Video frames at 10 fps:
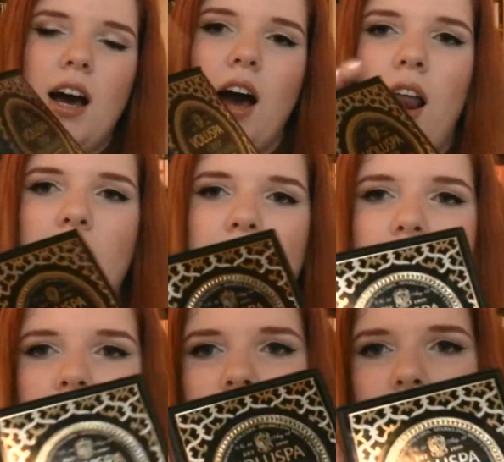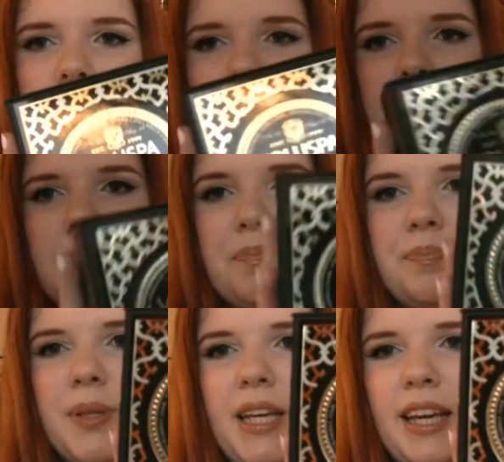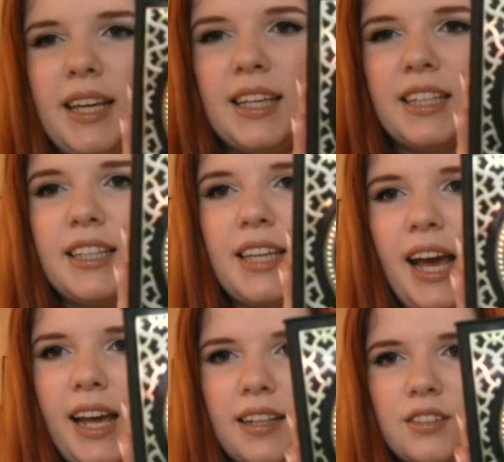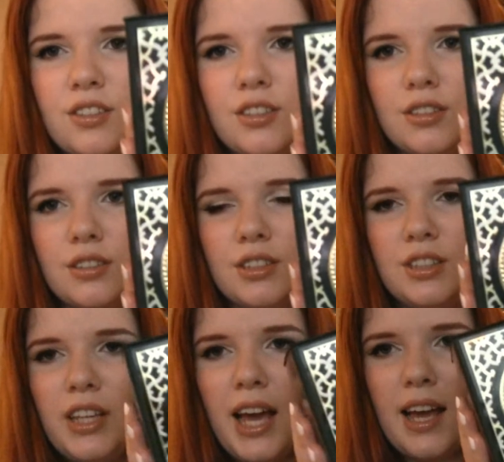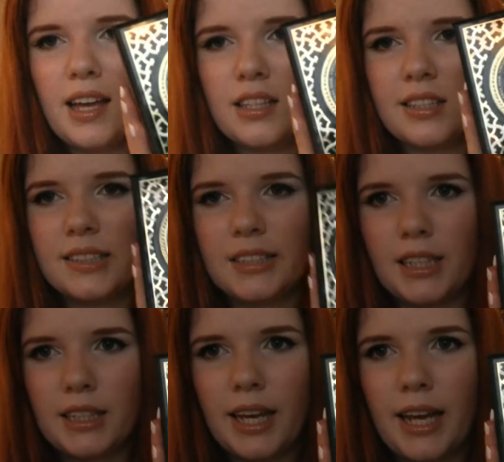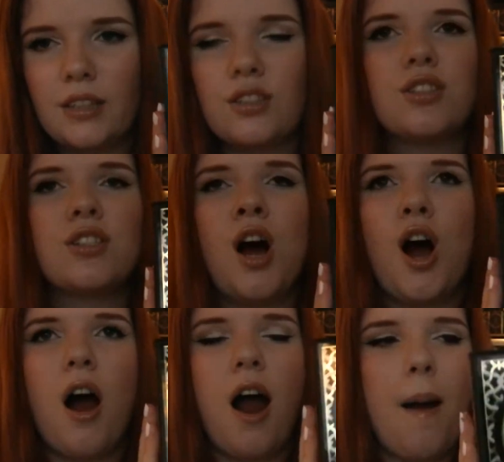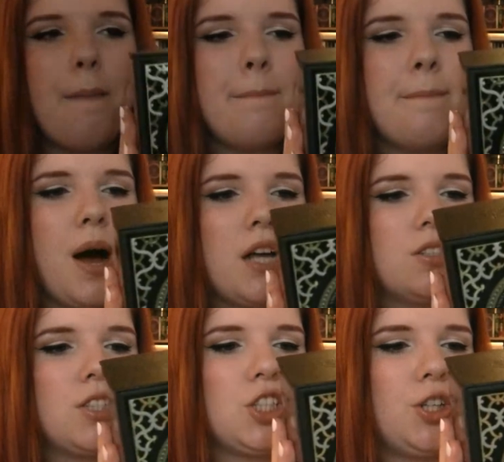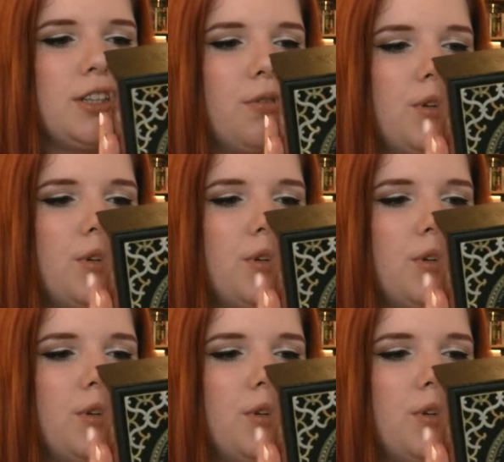a nice big candle. Yay! Scented candles are a must during the